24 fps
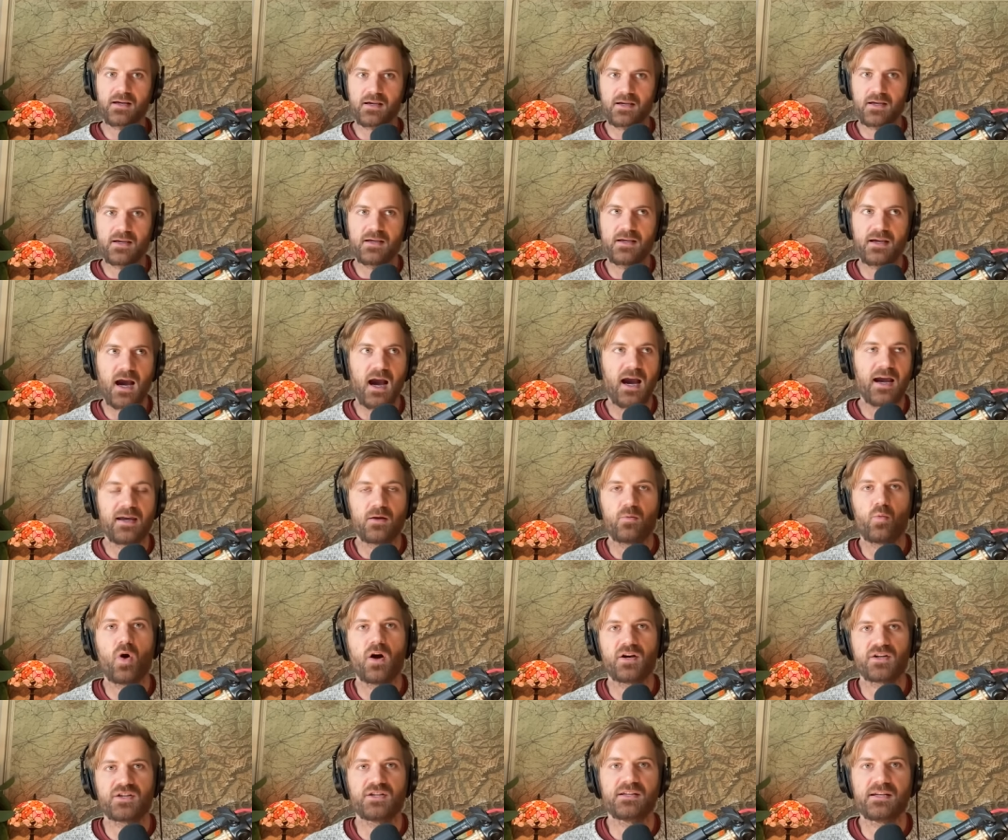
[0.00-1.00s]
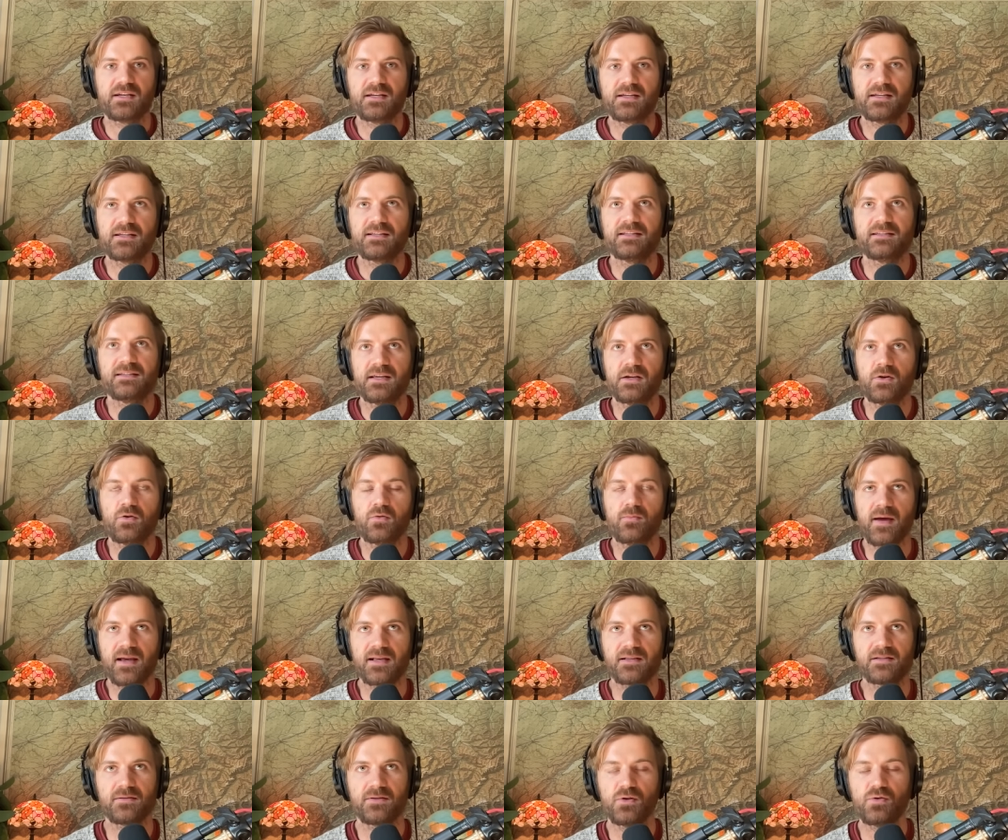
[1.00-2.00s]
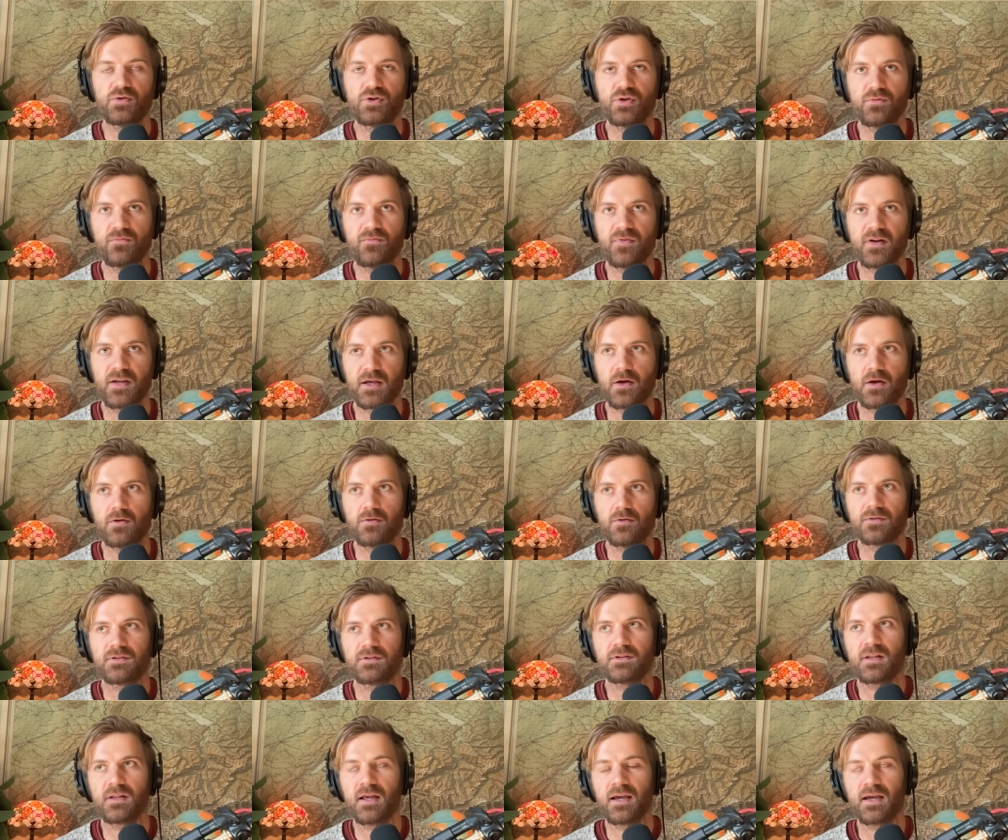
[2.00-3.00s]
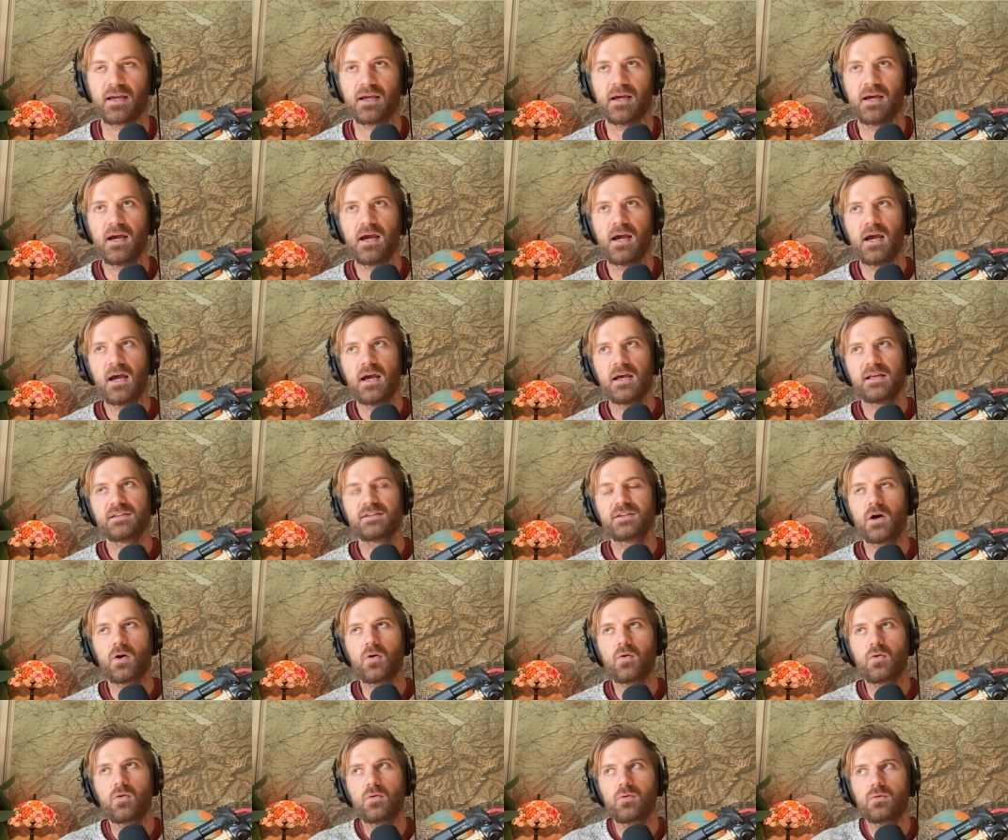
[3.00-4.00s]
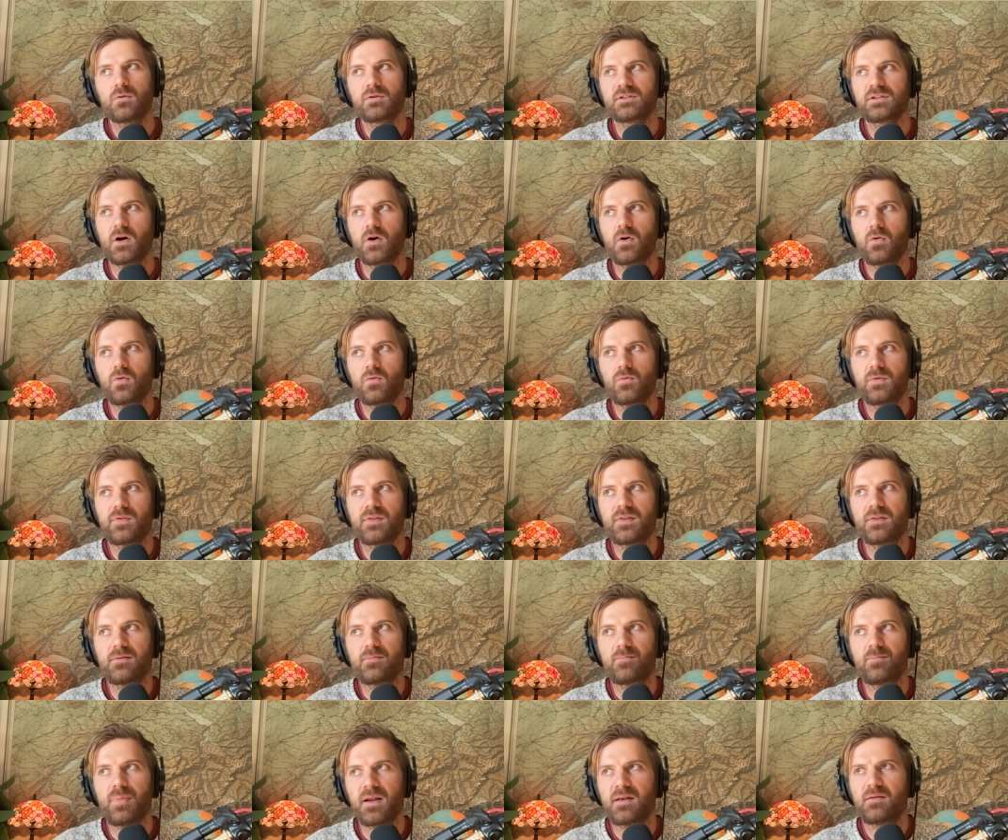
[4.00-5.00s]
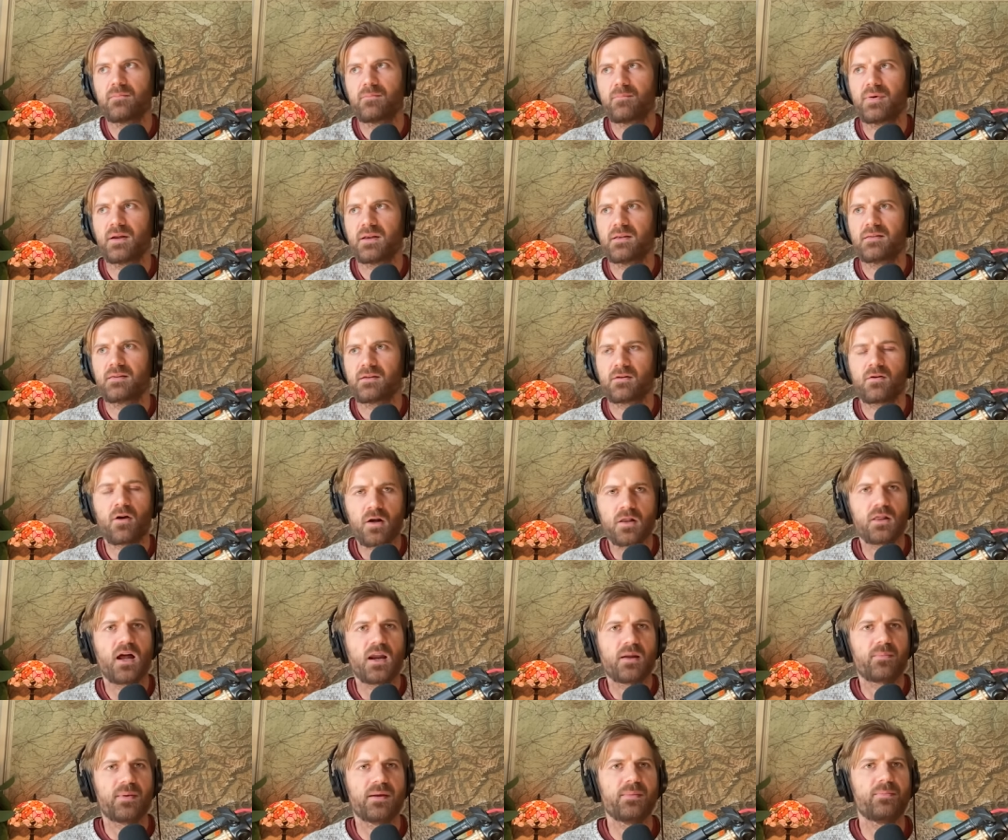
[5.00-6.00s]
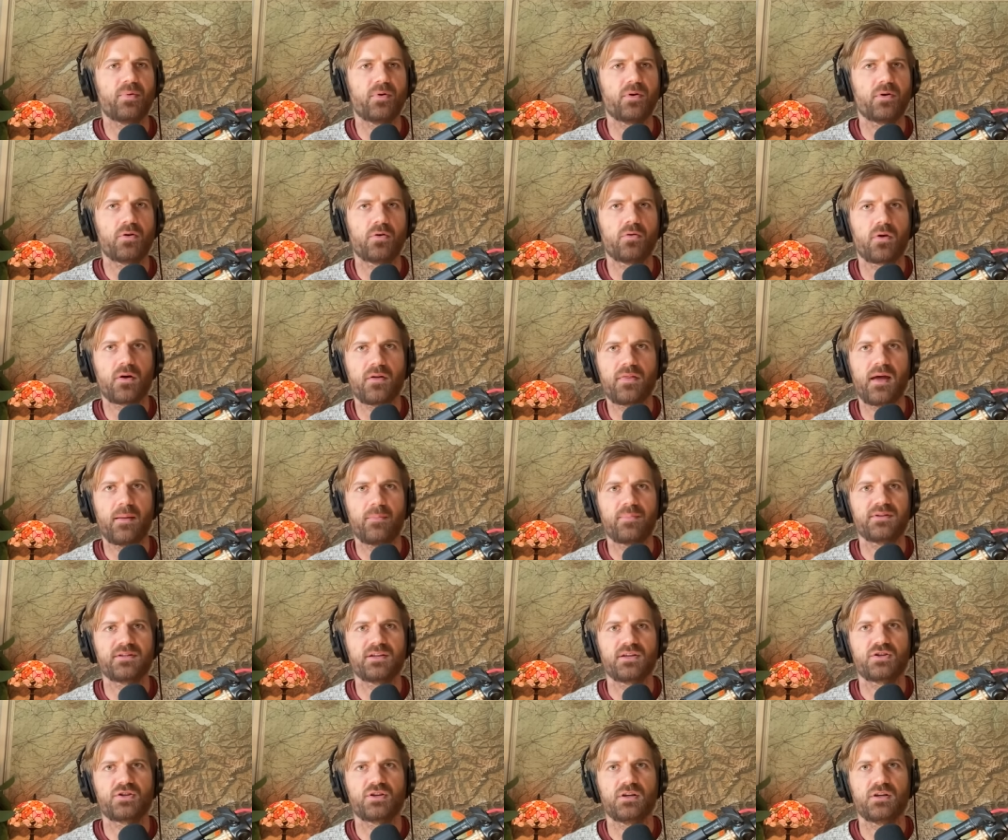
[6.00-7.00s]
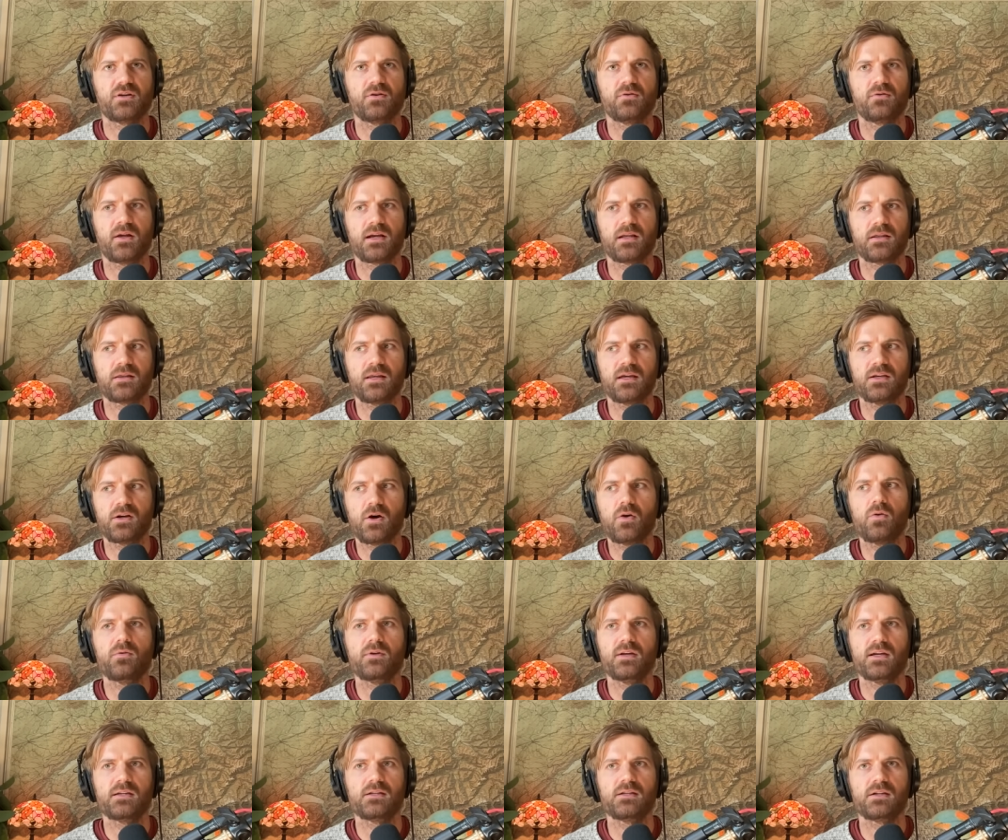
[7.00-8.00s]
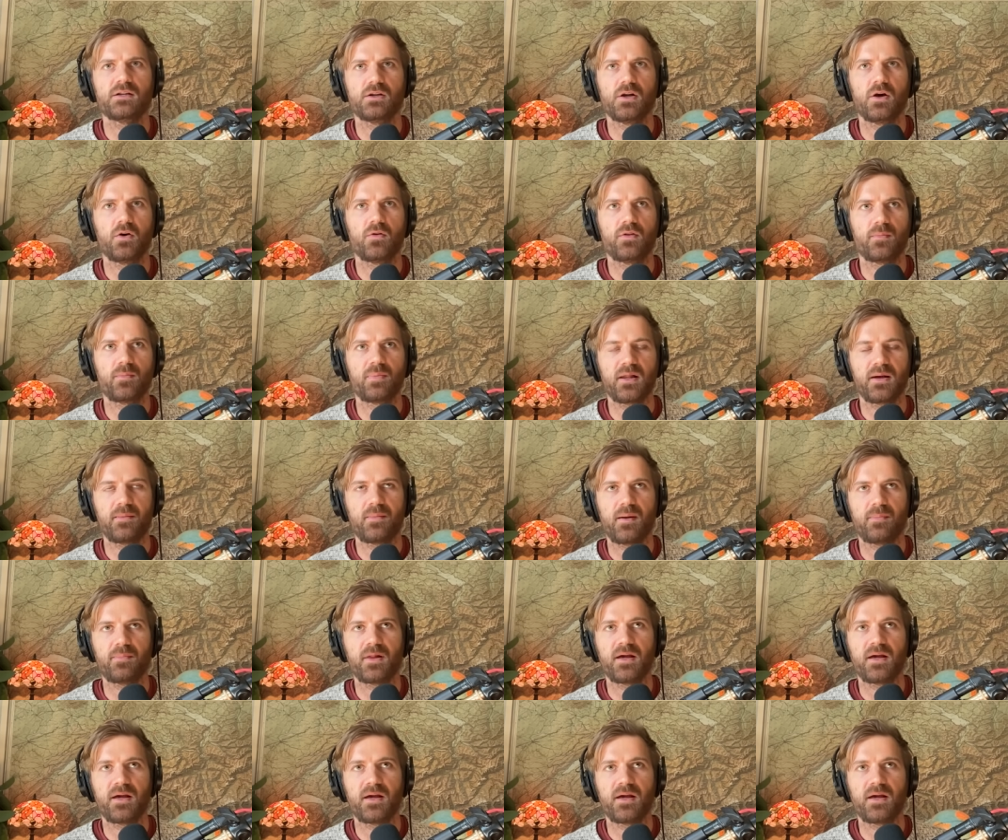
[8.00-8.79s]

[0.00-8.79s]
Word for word: guy in Washington D.C. who makes YouTube videos. Like, so so, but but there are a lot of people who are in that position who like they don't need to know the play by play.